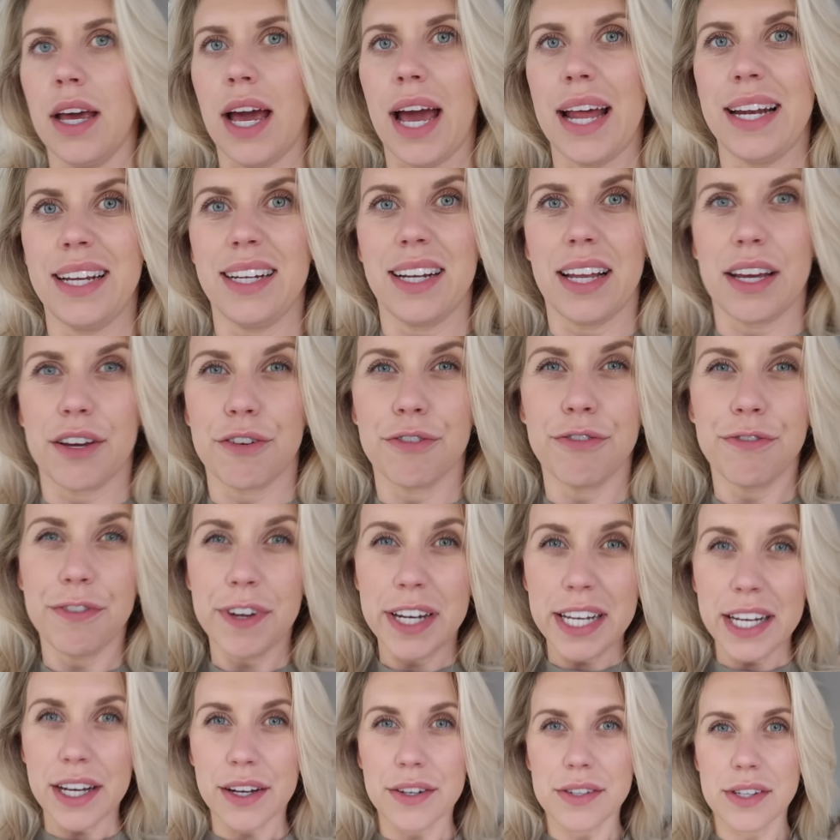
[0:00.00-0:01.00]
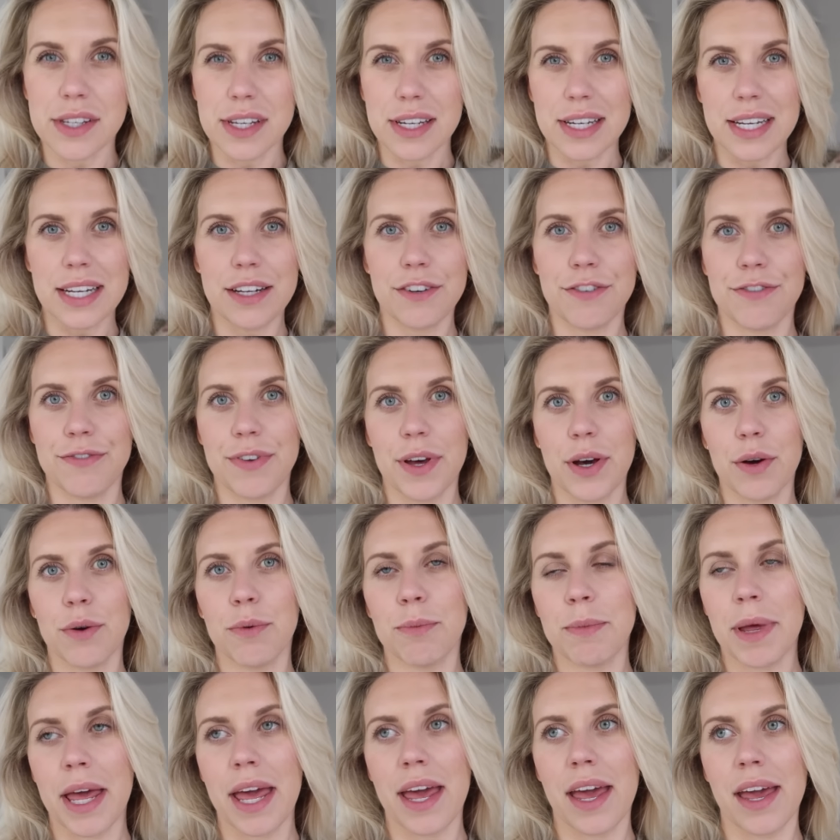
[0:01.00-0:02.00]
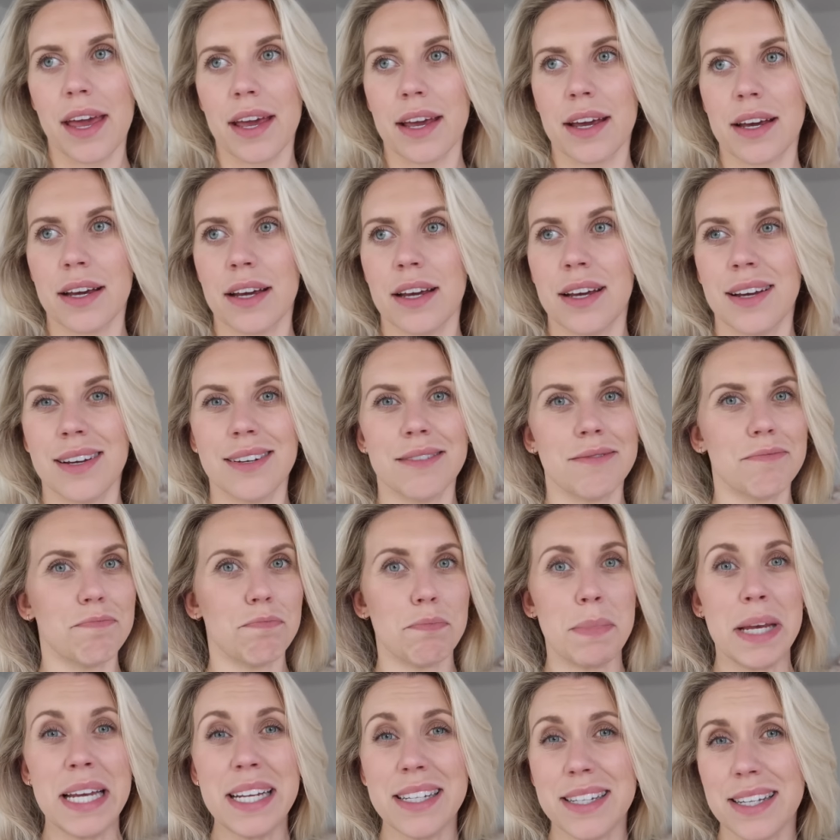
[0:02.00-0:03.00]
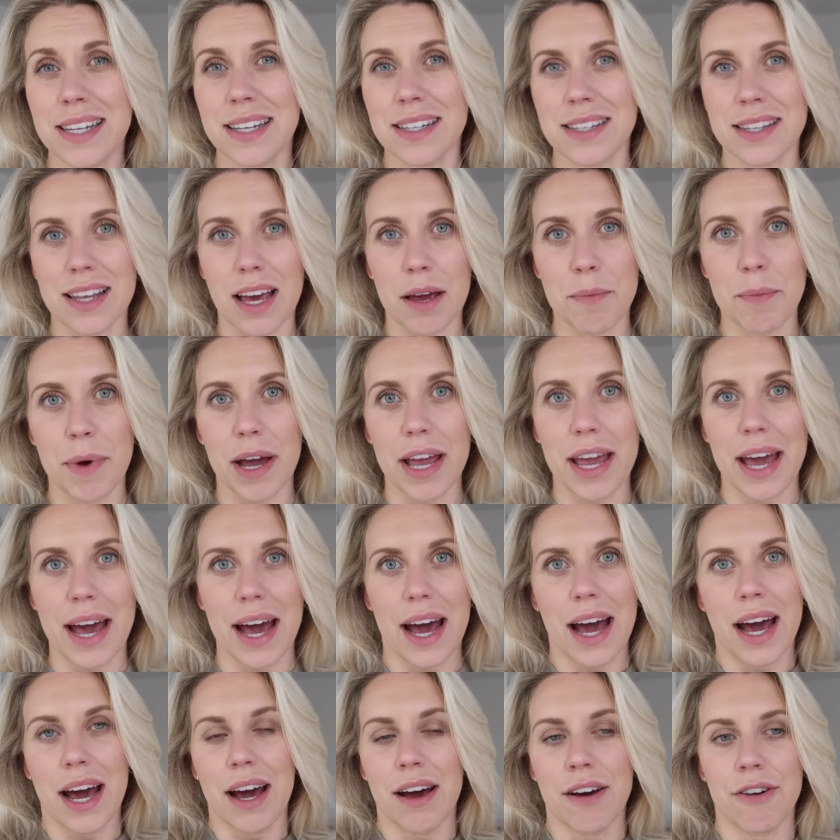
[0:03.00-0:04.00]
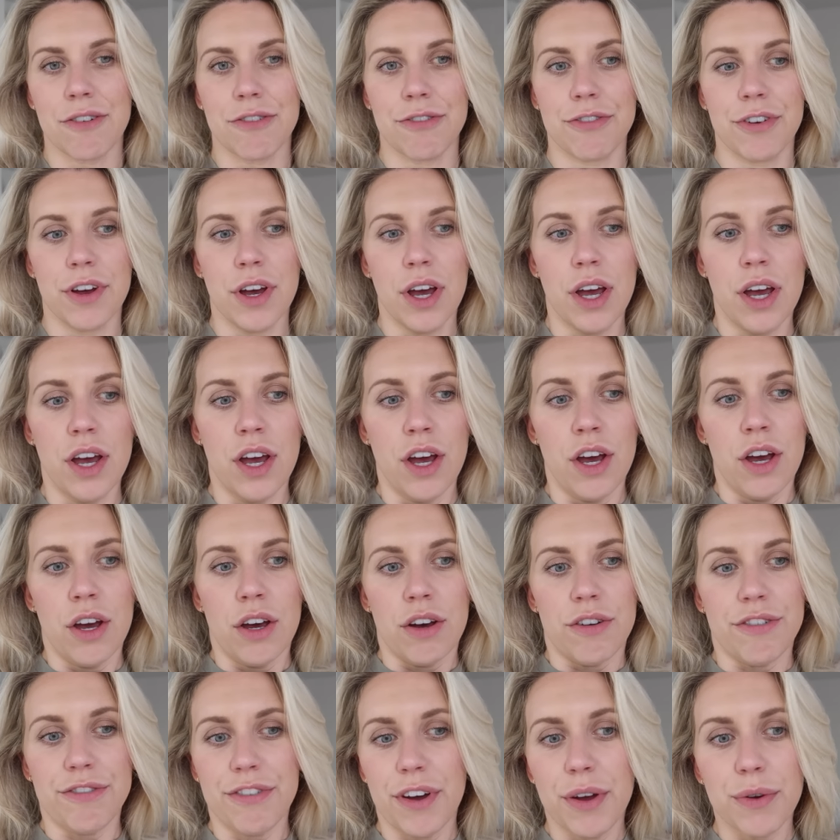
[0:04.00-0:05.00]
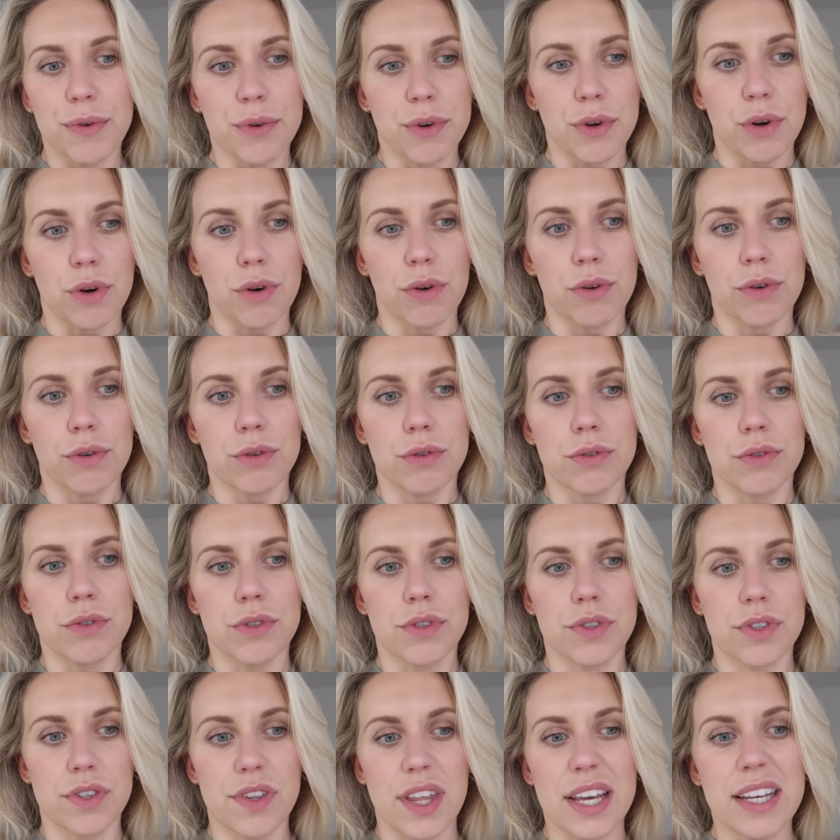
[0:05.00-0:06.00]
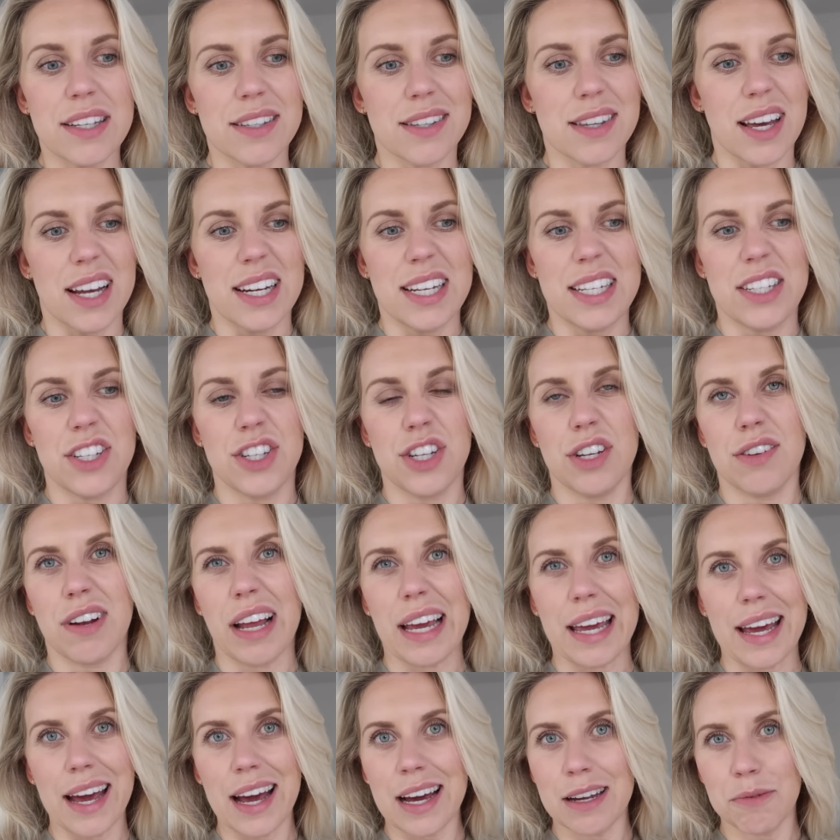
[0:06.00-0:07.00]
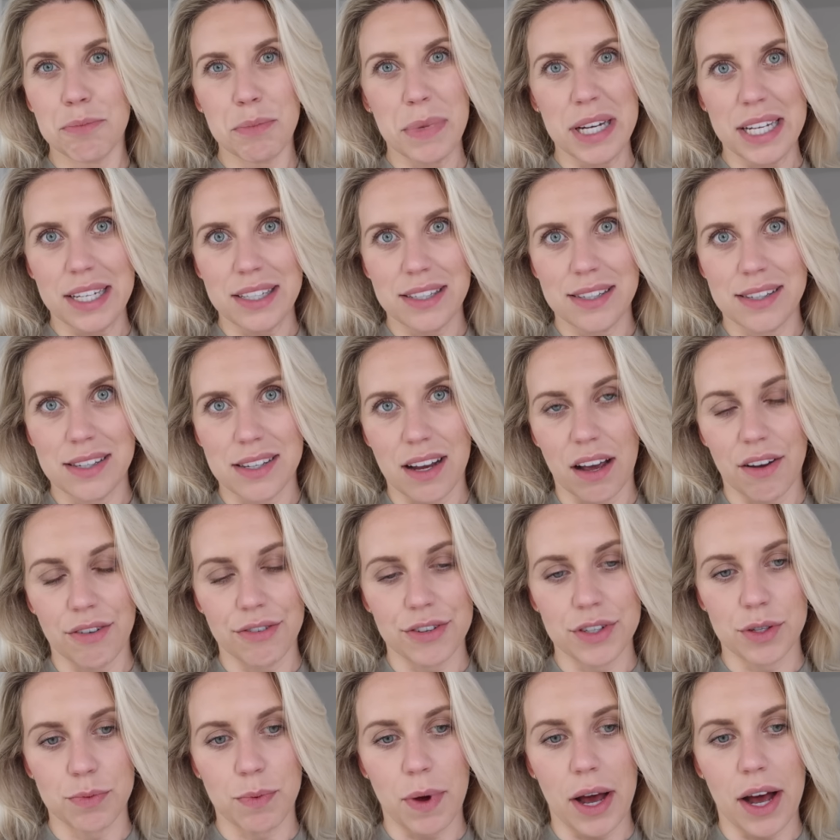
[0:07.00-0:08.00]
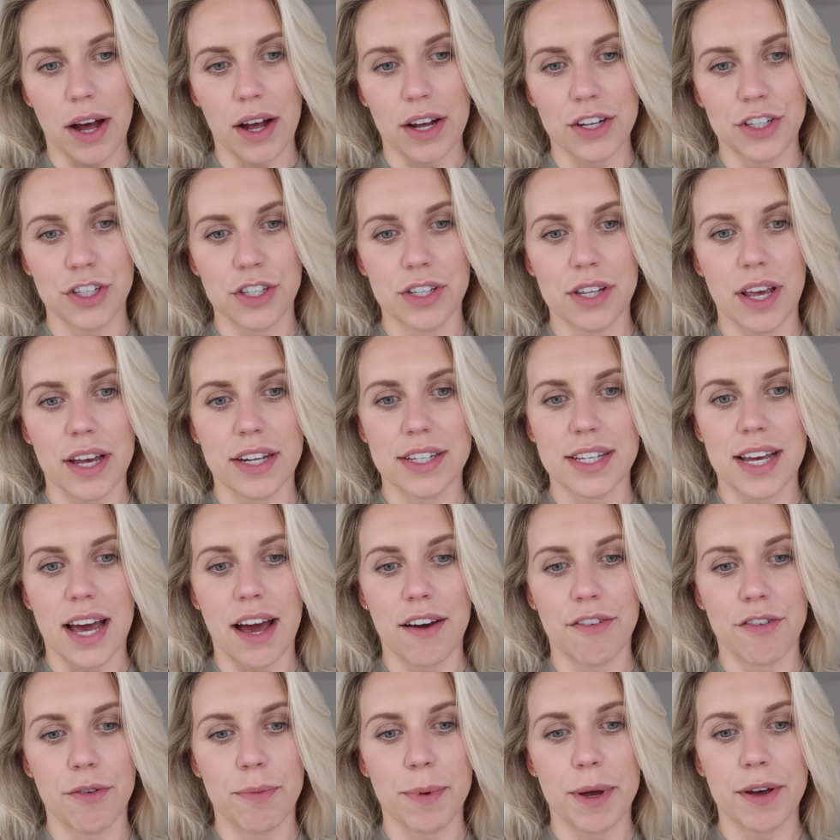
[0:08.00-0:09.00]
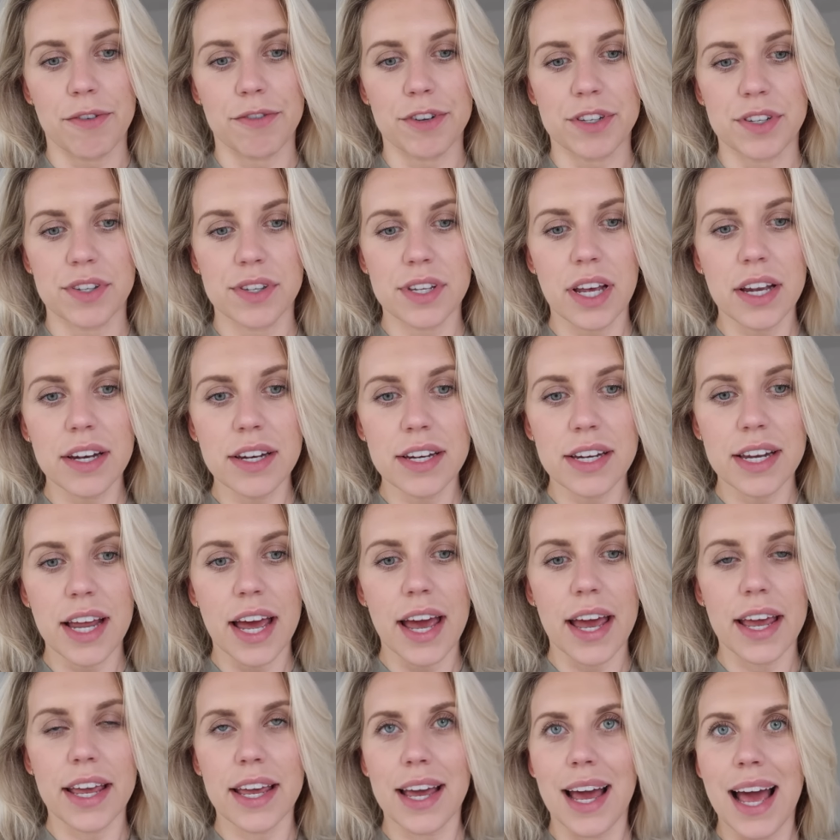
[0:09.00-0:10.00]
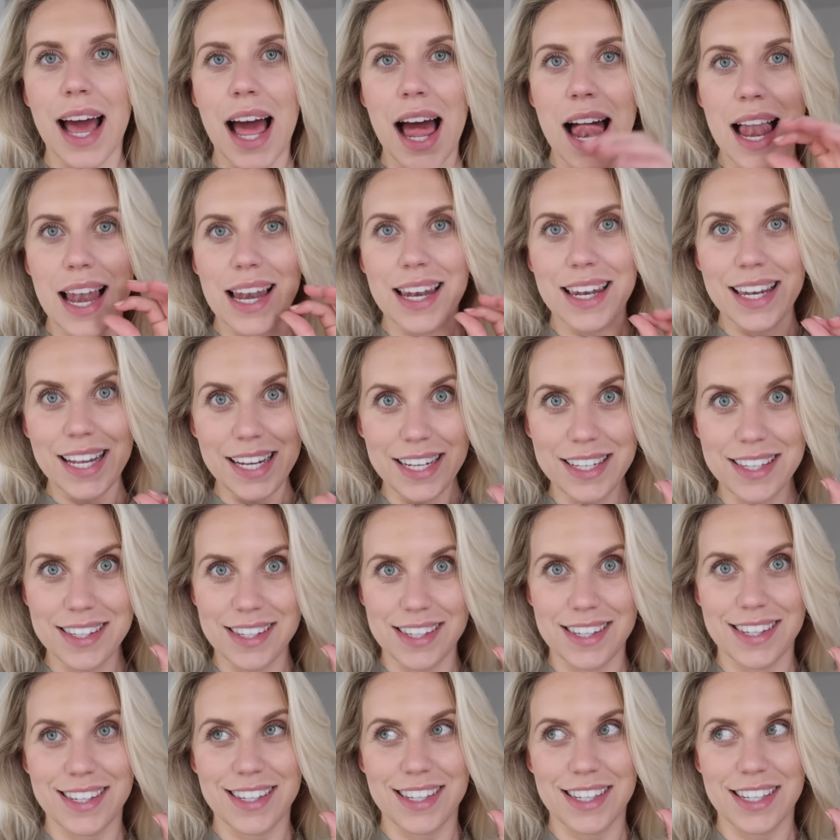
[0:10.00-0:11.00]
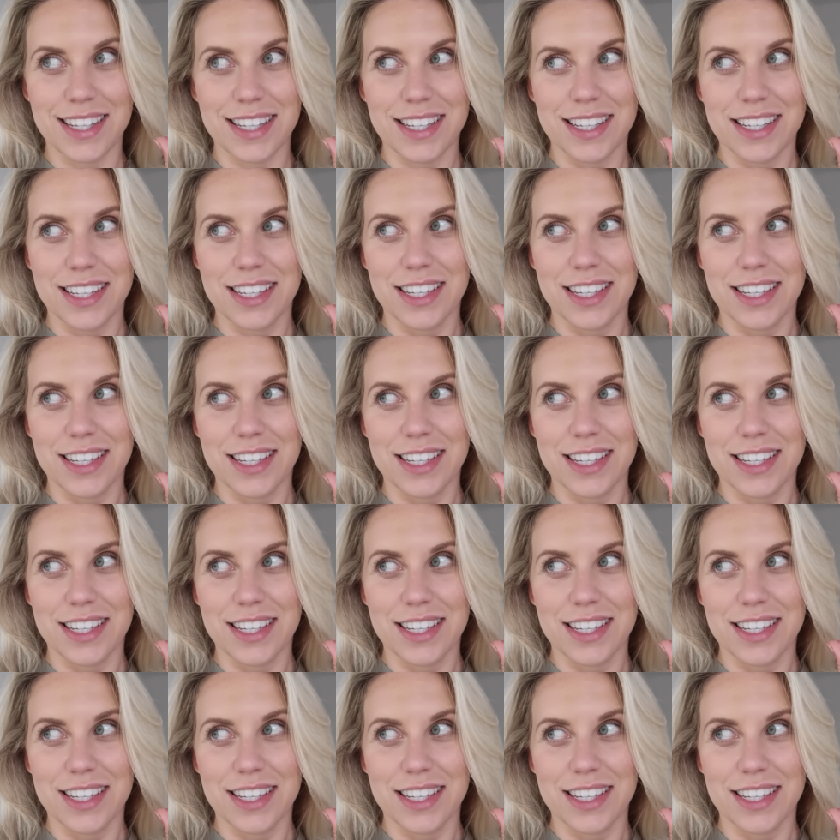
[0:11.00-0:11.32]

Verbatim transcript: any like videos that need filming, meetings that I might have, phone calls, things that I need to do like admin stuff as well. I just like to have a bit of a Sunday list